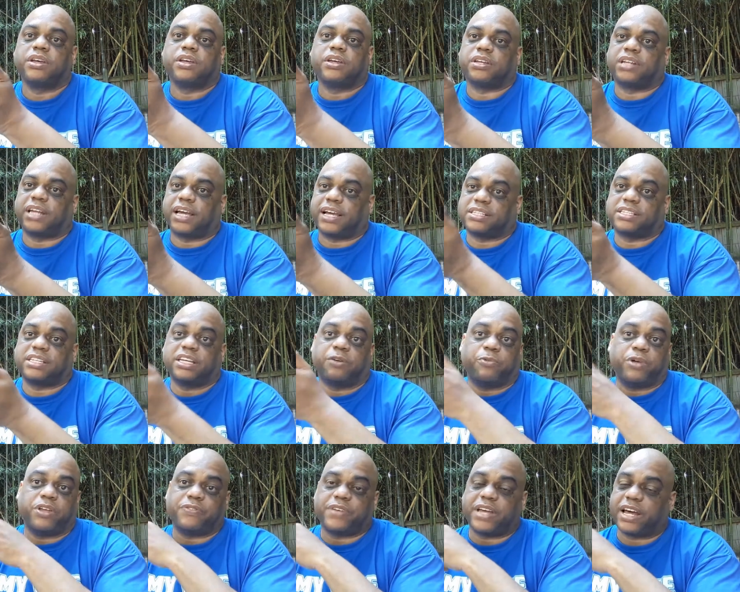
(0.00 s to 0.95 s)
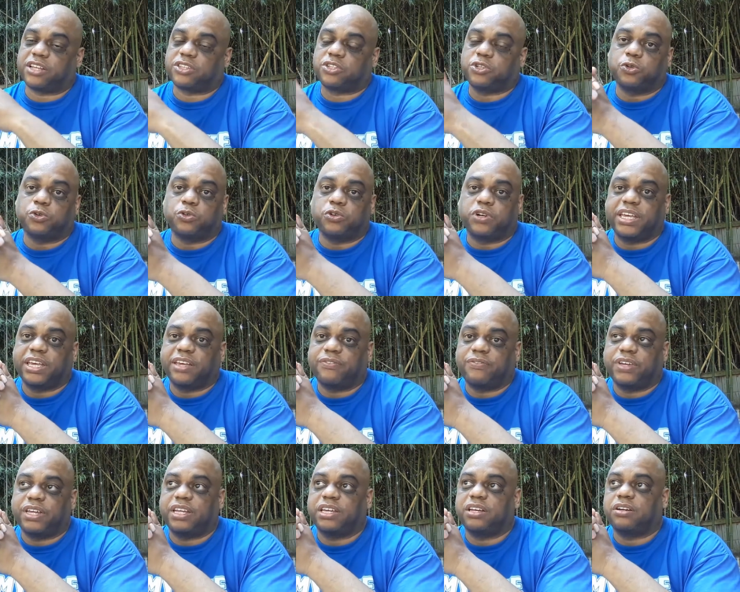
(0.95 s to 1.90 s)
Like I said, we've got a toolkit
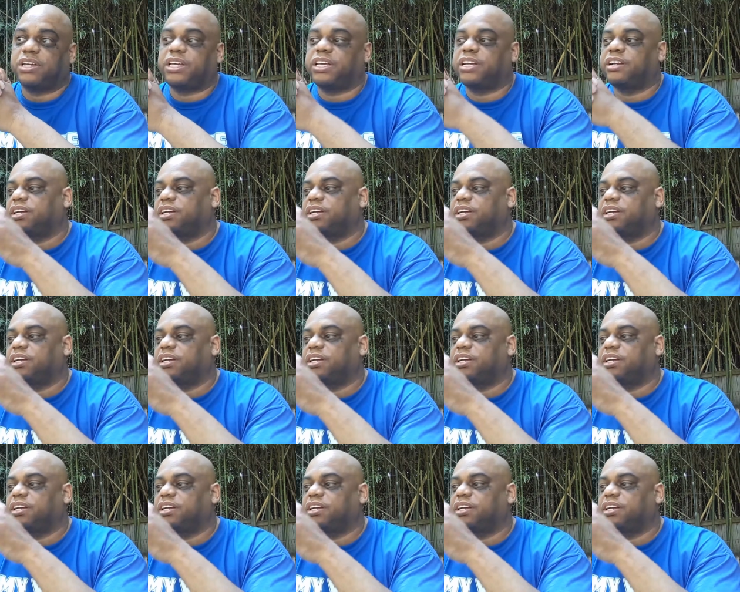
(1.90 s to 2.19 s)
video here.